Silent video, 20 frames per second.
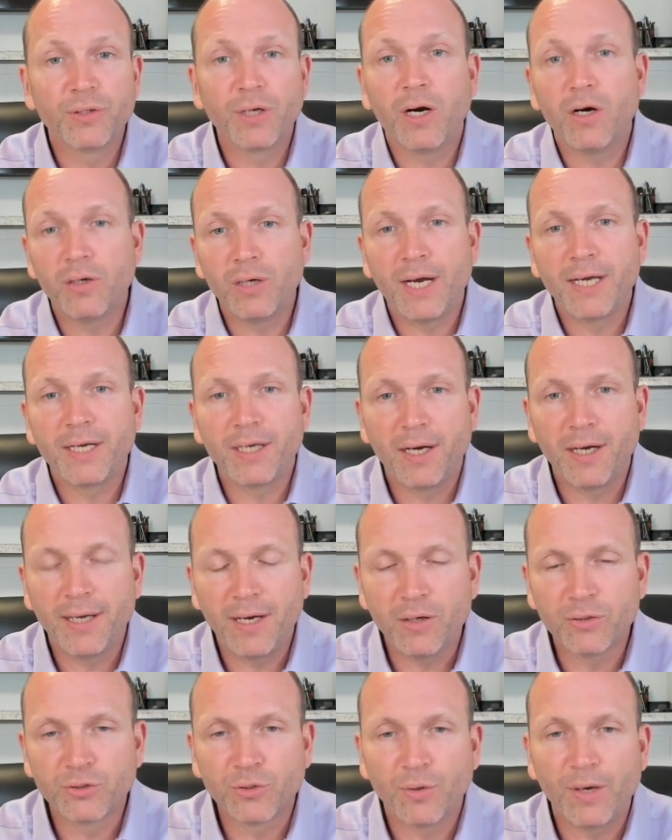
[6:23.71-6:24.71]
I
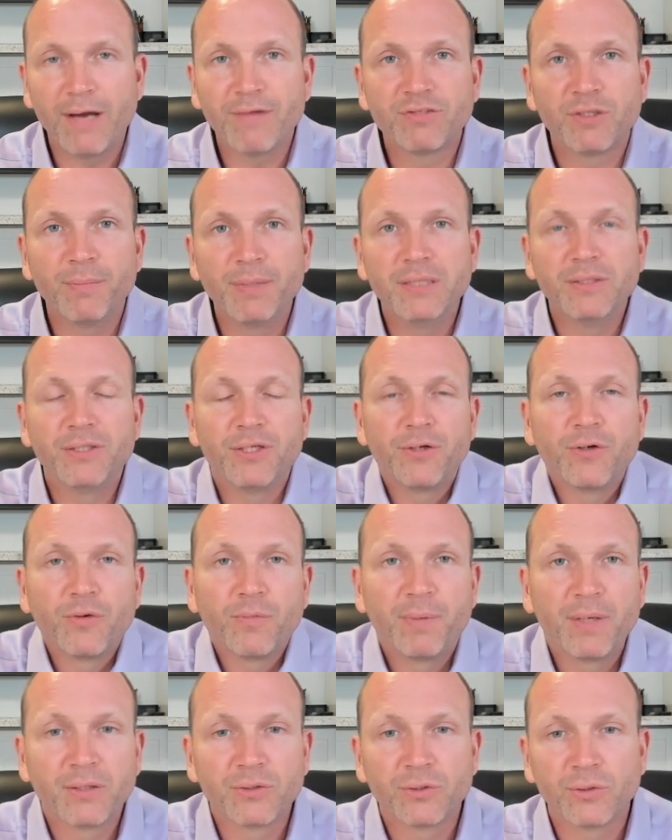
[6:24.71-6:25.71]
also have some interior
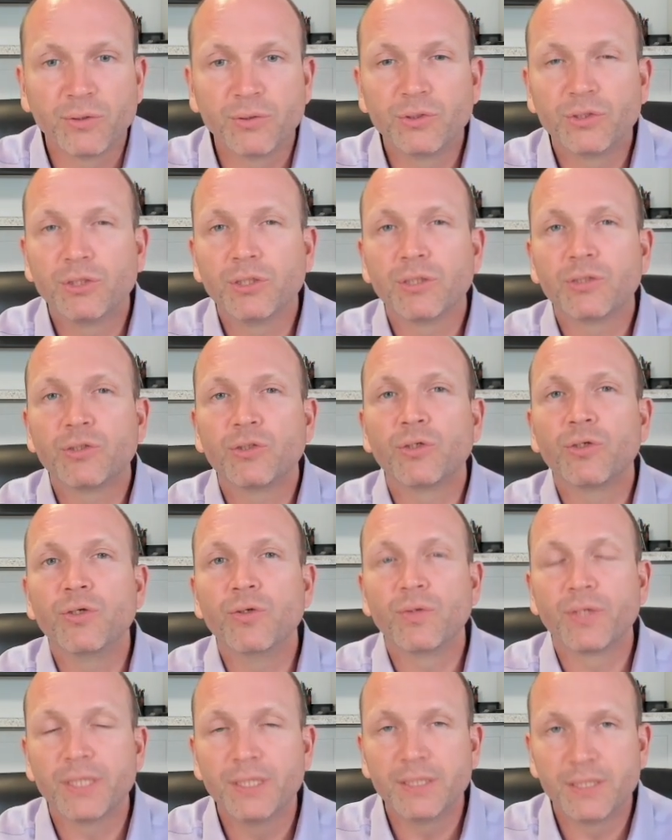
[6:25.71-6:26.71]
pictures just so
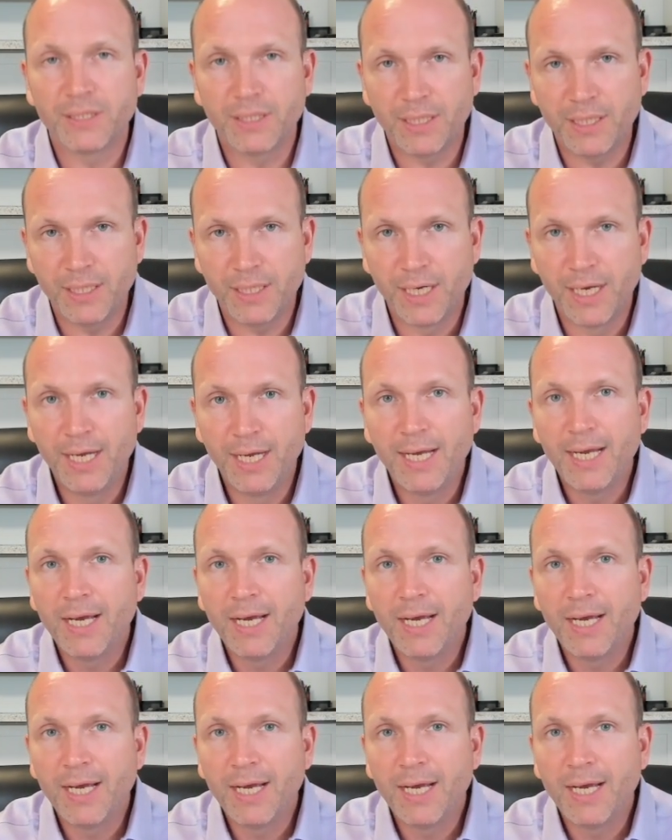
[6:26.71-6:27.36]
you can see